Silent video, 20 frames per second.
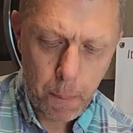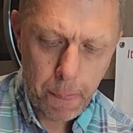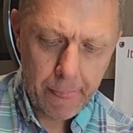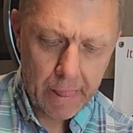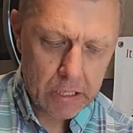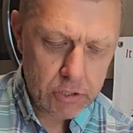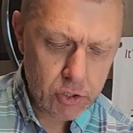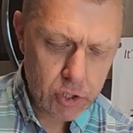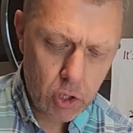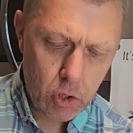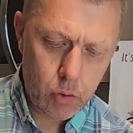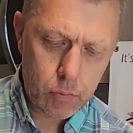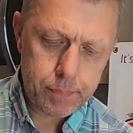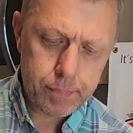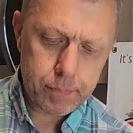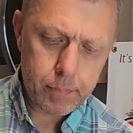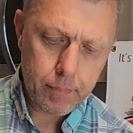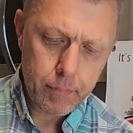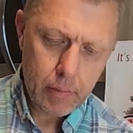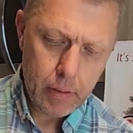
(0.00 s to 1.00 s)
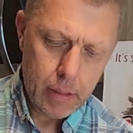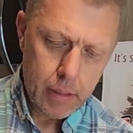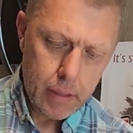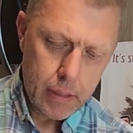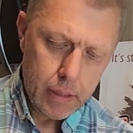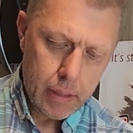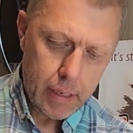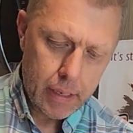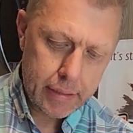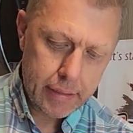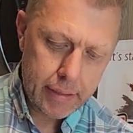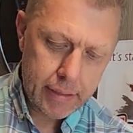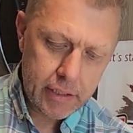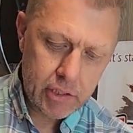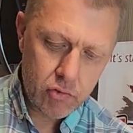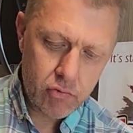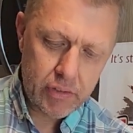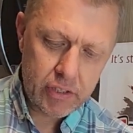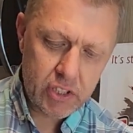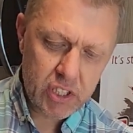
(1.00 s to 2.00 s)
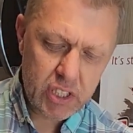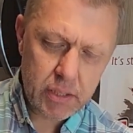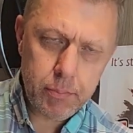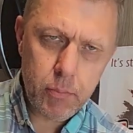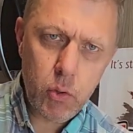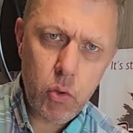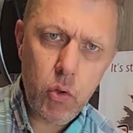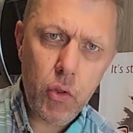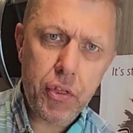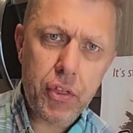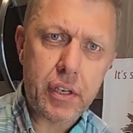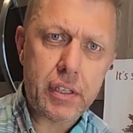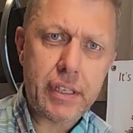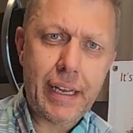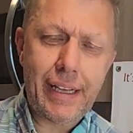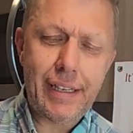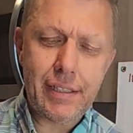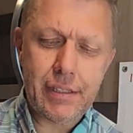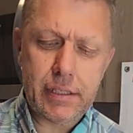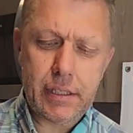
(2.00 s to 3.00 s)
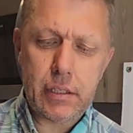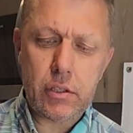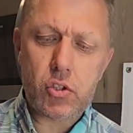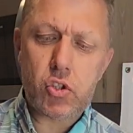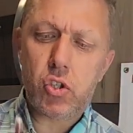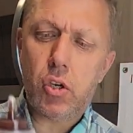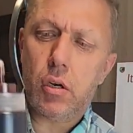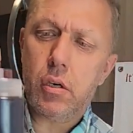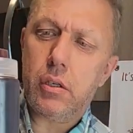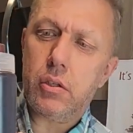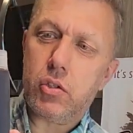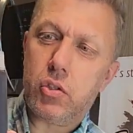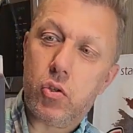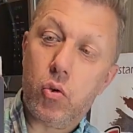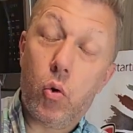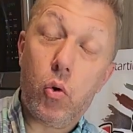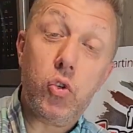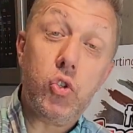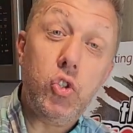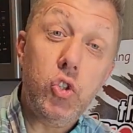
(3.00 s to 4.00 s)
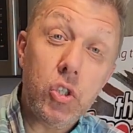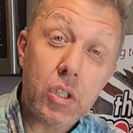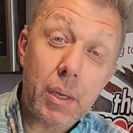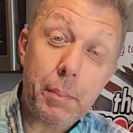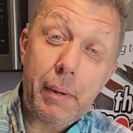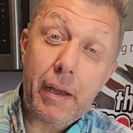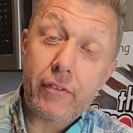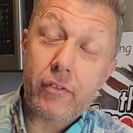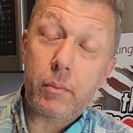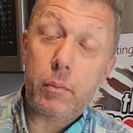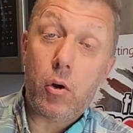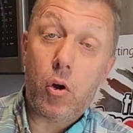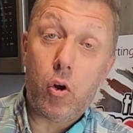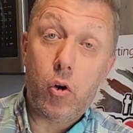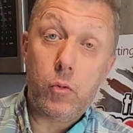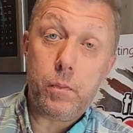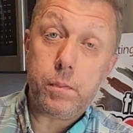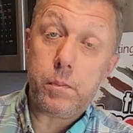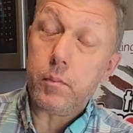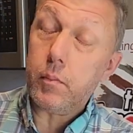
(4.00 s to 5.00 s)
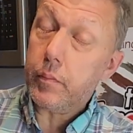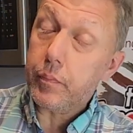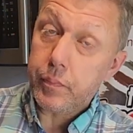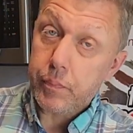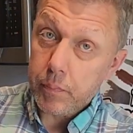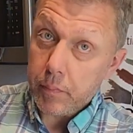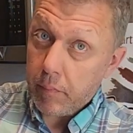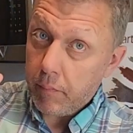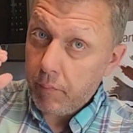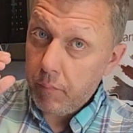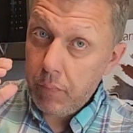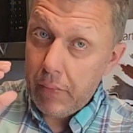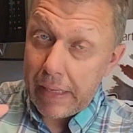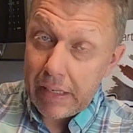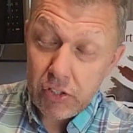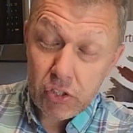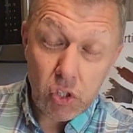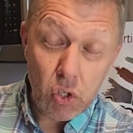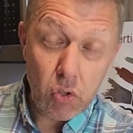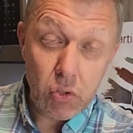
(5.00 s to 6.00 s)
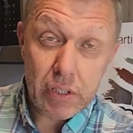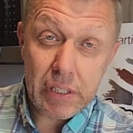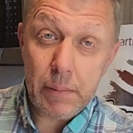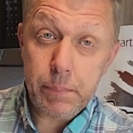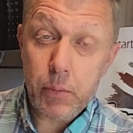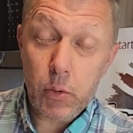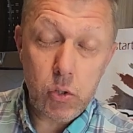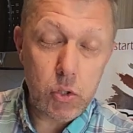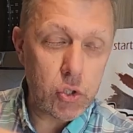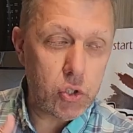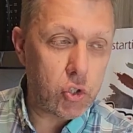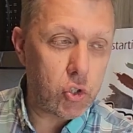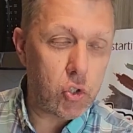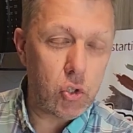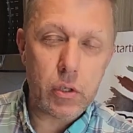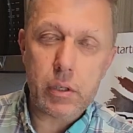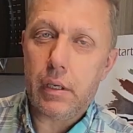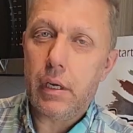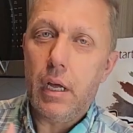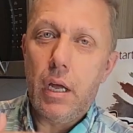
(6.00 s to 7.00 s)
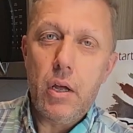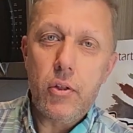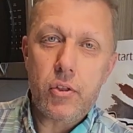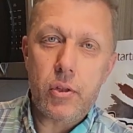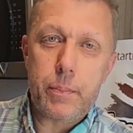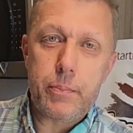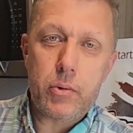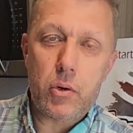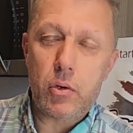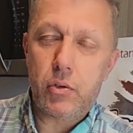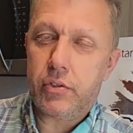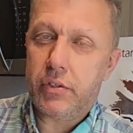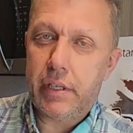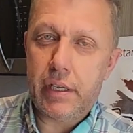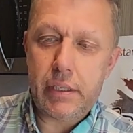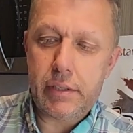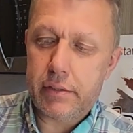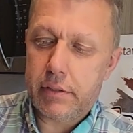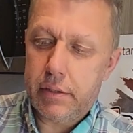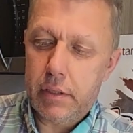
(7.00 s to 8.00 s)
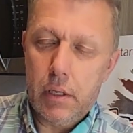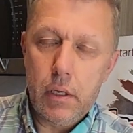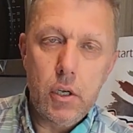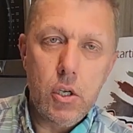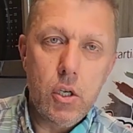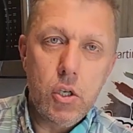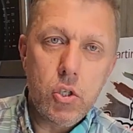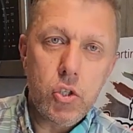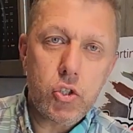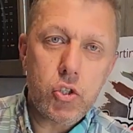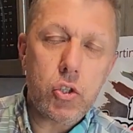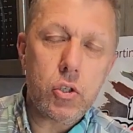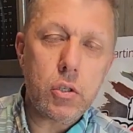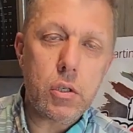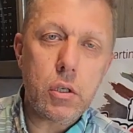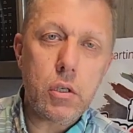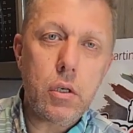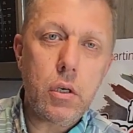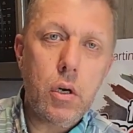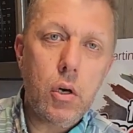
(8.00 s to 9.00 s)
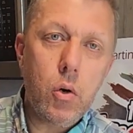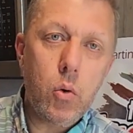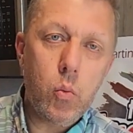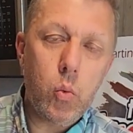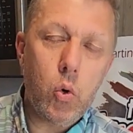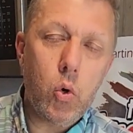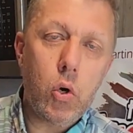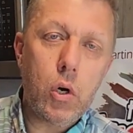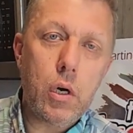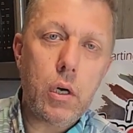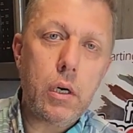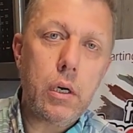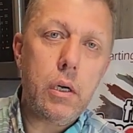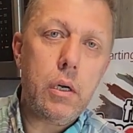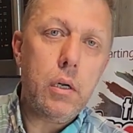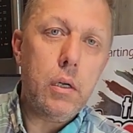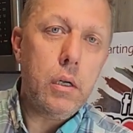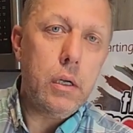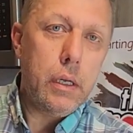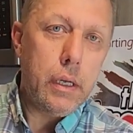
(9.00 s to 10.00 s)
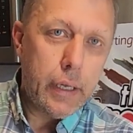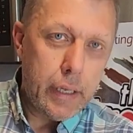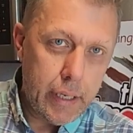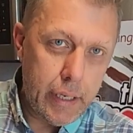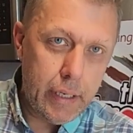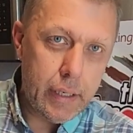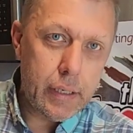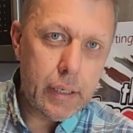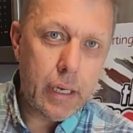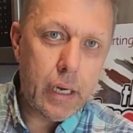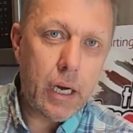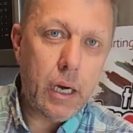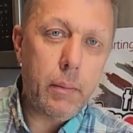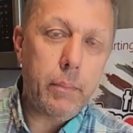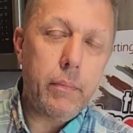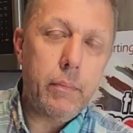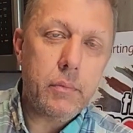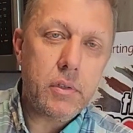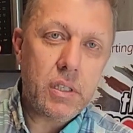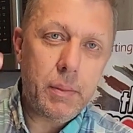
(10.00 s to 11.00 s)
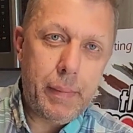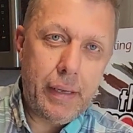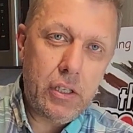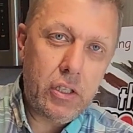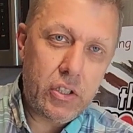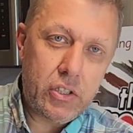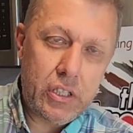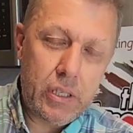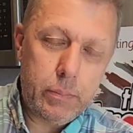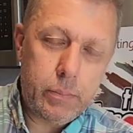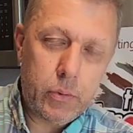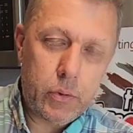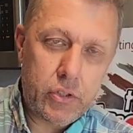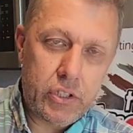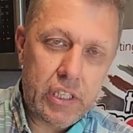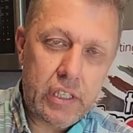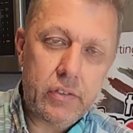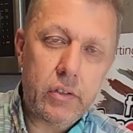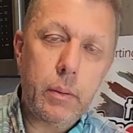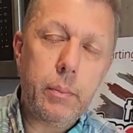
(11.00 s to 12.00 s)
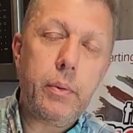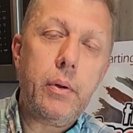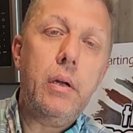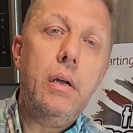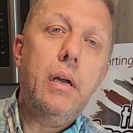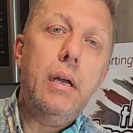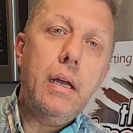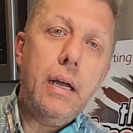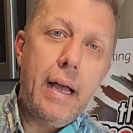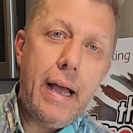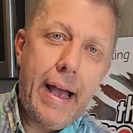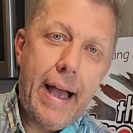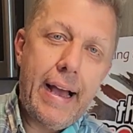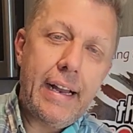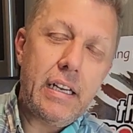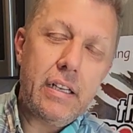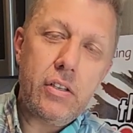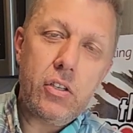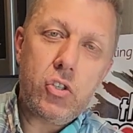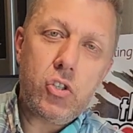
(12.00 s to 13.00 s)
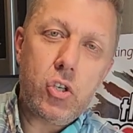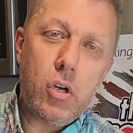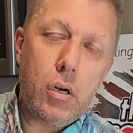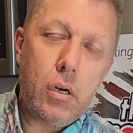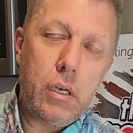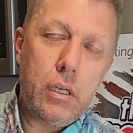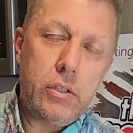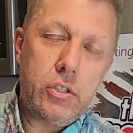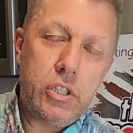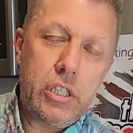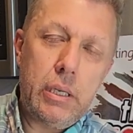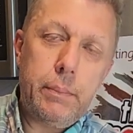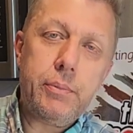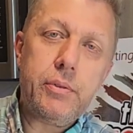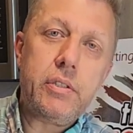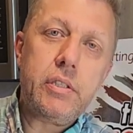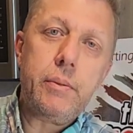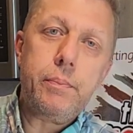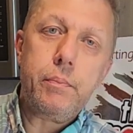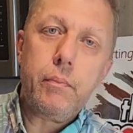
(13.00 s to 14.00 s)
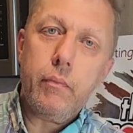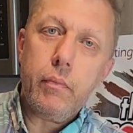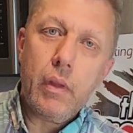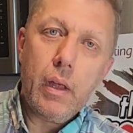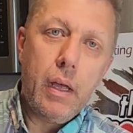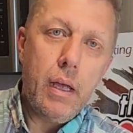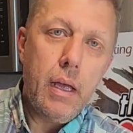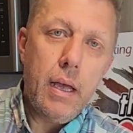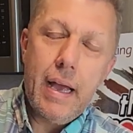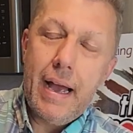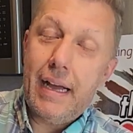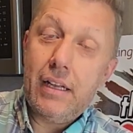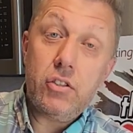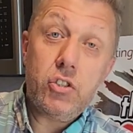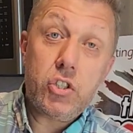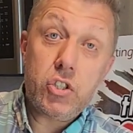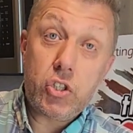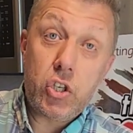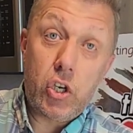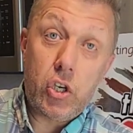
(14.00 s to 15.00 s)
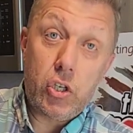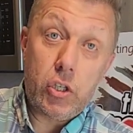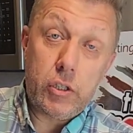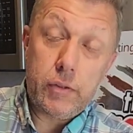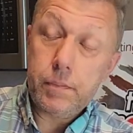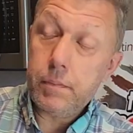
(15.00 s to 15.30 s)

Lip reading: So a nice rich smooth tasting chocolate sauce you can make from home. So simple. You saw the process: sugar, water, heat it up to make your simple syrup, add in the chocolate chips and stir.